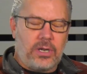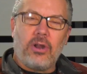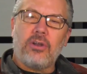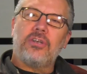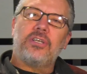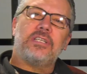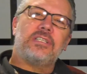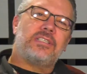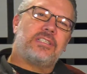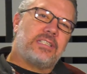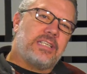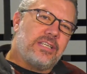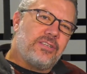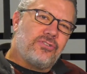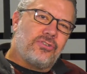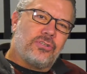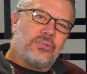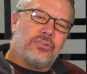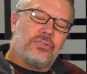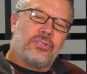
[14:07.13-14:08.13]
Our
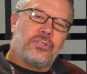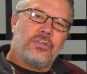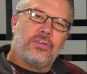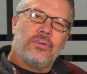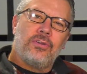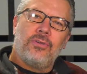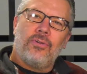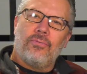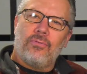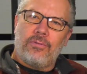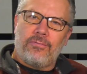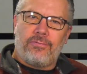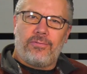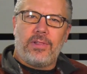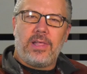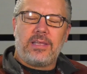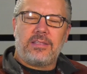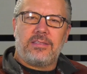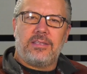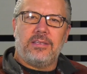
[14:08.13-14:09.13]
decisions
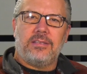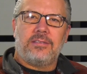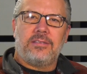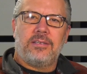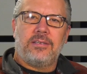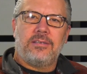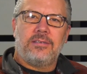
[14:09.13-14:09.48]
reflect it.